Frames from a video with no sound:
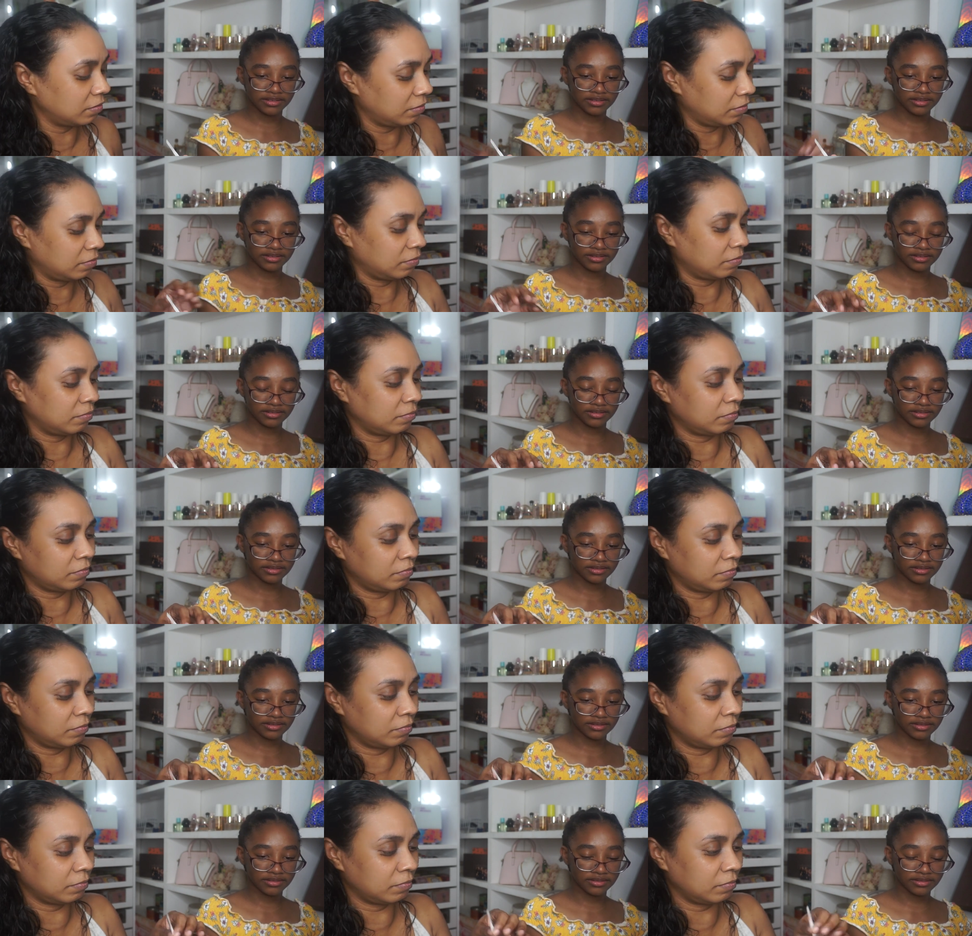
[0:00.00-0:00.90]

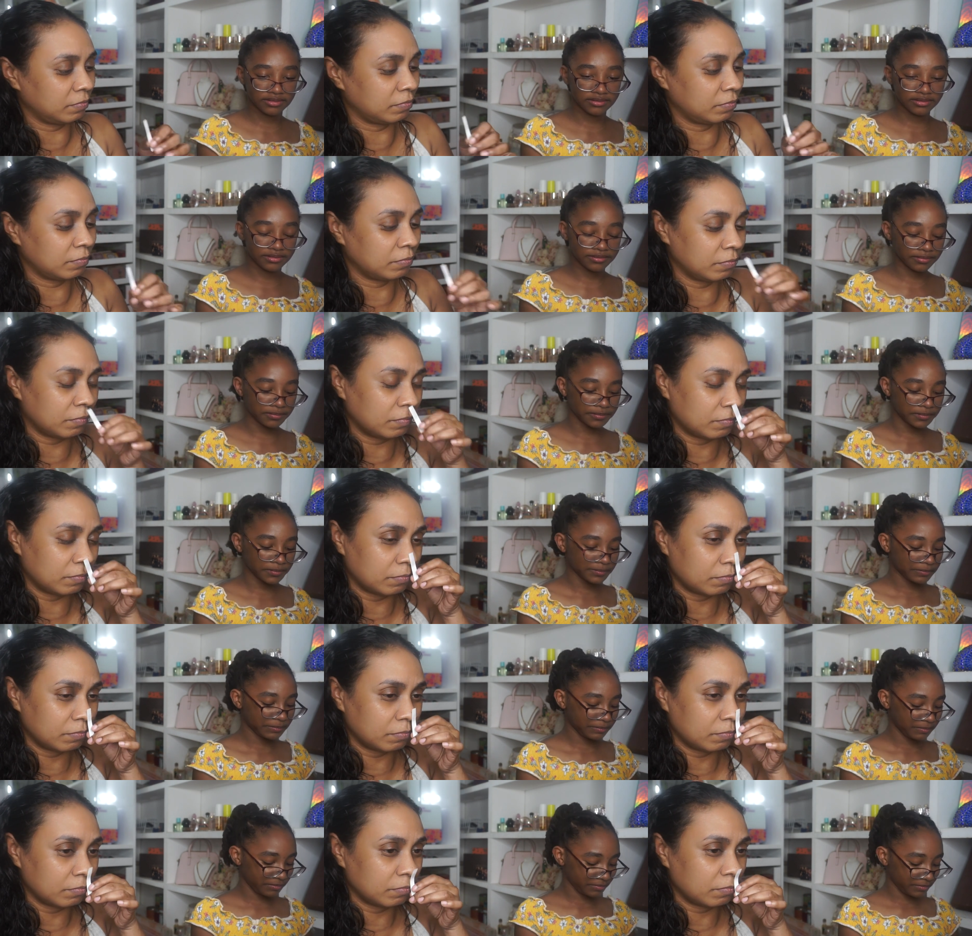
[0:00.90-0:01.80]

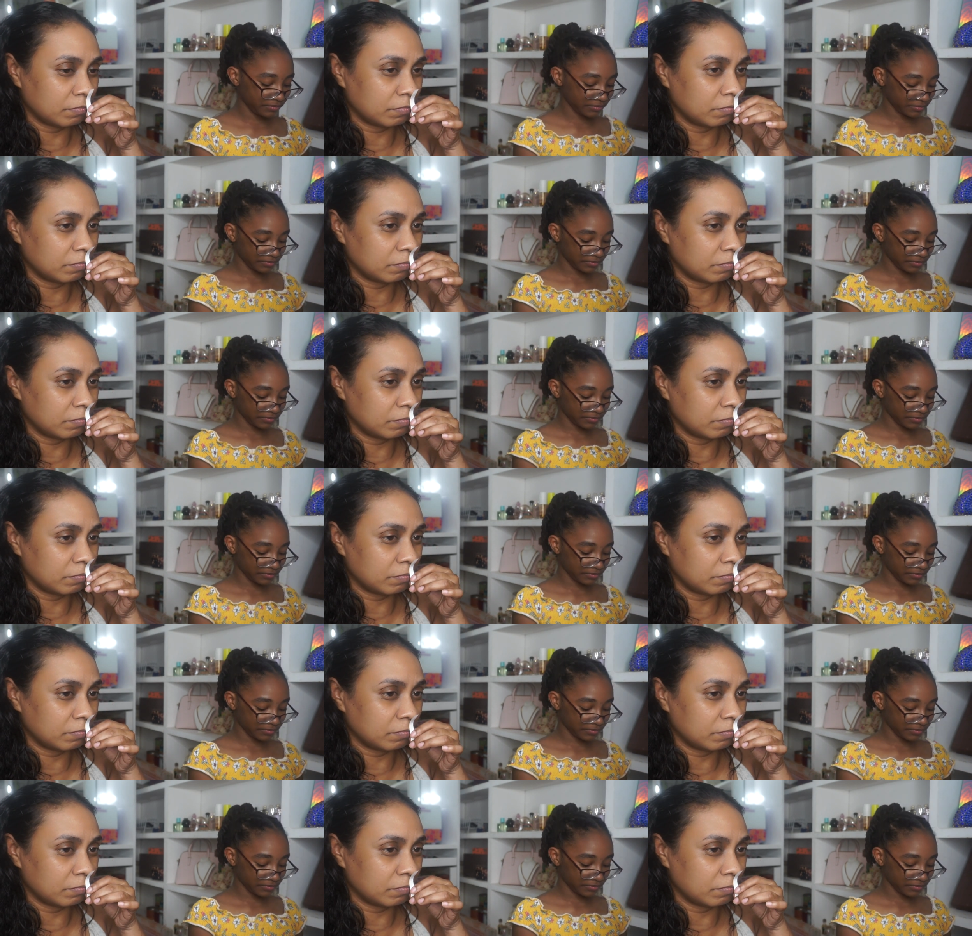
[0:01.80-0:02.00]
Nobody speaks.